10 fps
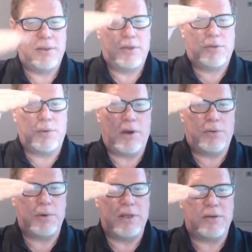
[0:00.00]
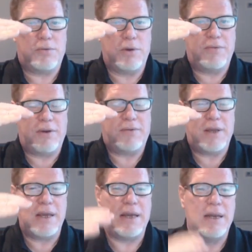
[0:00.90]
and the
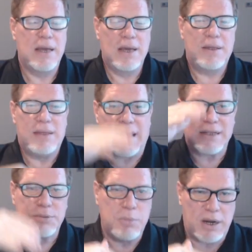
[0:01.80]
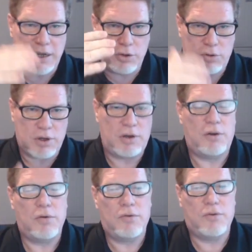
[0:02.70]
315, that's money you can
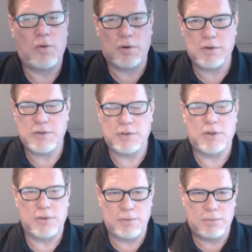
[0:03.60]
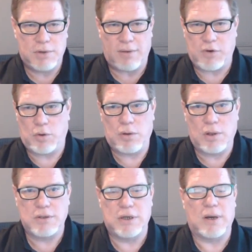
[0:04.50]
use to cover your
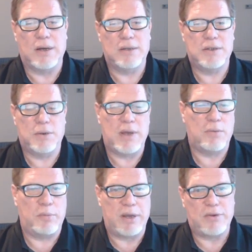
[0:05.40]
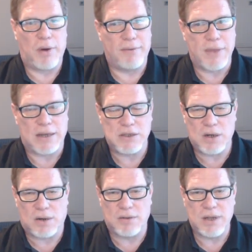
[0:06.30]
closing costs. So that would be
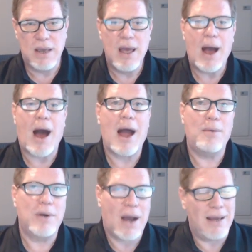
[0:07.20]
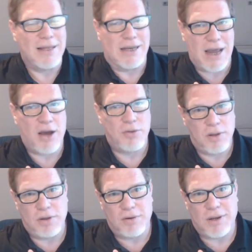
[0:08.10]
$12,000. I would highly doubt
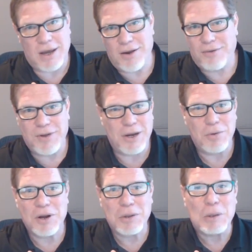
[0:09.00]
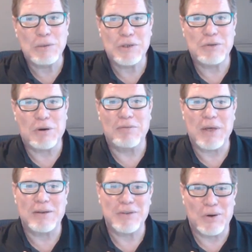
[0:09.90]
that you're going to have anywhere close to
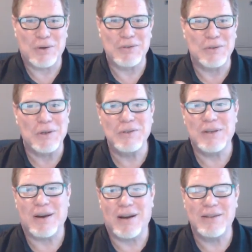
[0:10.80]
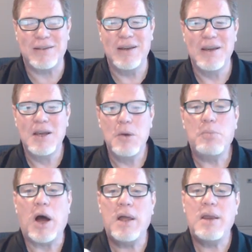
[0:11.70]
$12,000 in closing costs,
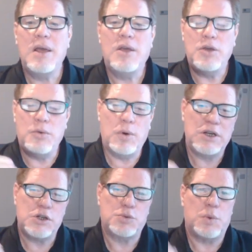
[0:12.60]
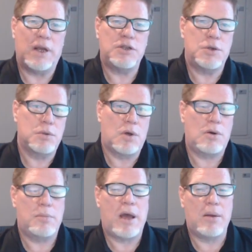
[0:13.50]
but you would just raise your
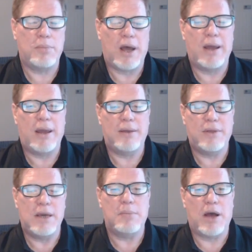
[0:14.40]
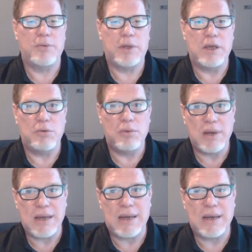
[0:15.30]
loan amount by the amount that you
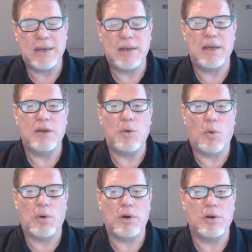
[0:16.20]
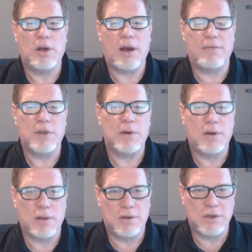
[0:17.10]
need in order to cover the
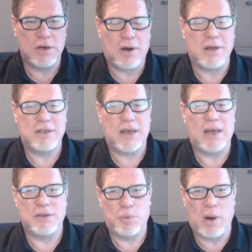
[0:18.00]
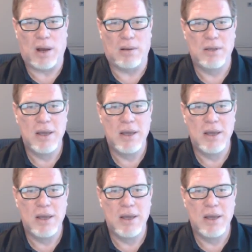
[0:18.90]
closing costs as well.